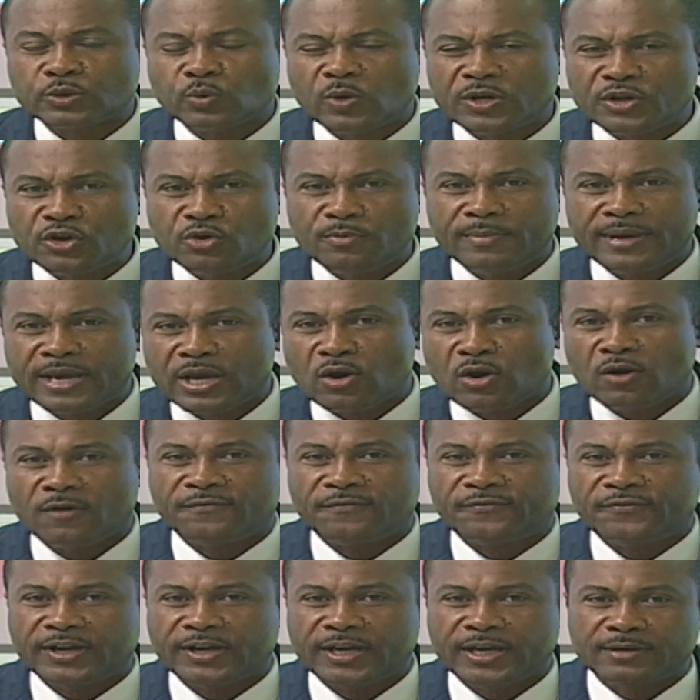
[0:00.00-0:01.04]
What do you make
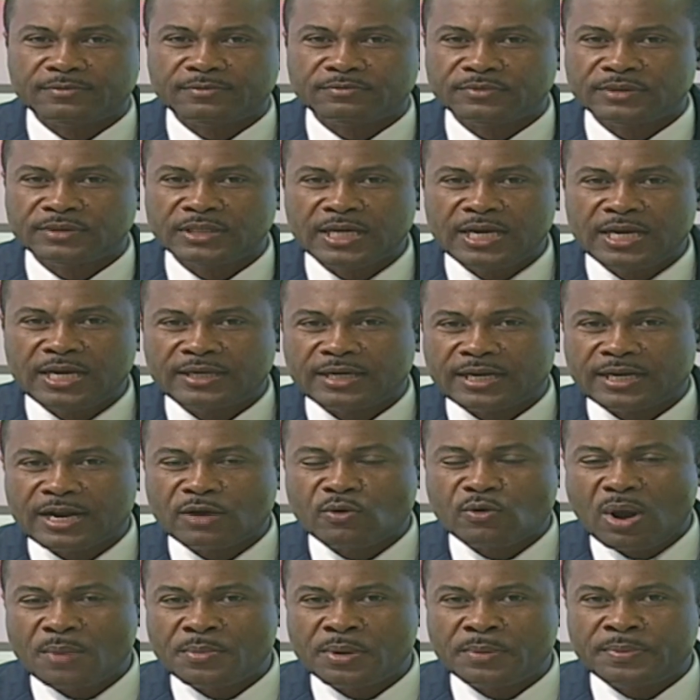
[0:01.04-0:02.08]
of Nana
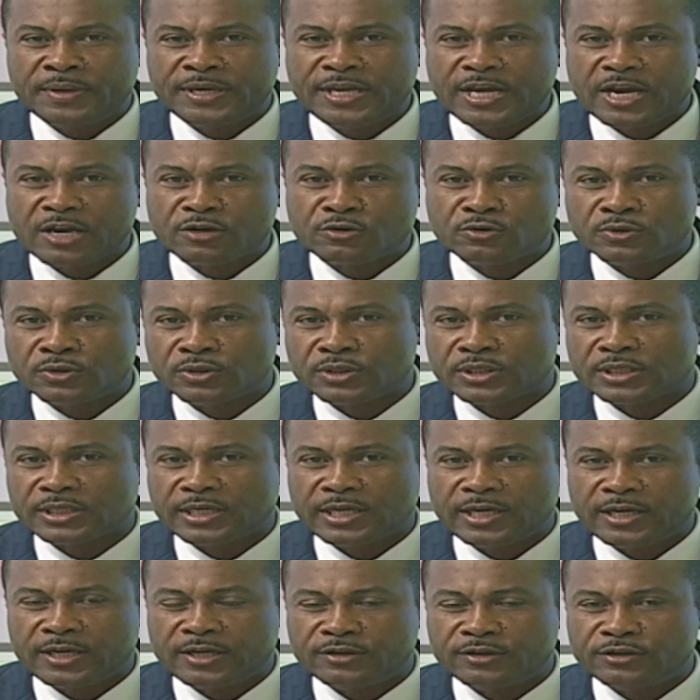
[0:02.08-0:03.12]
Kwame Bediakon's
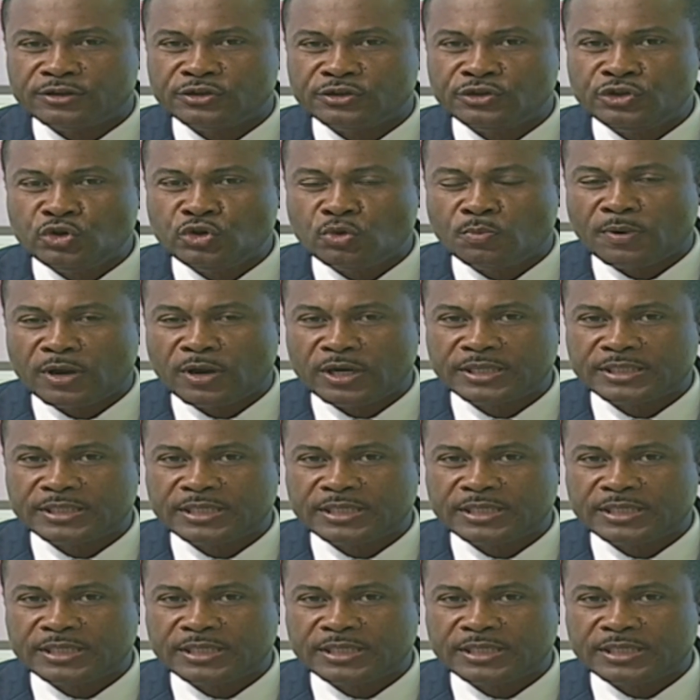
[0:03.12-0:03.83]
new policy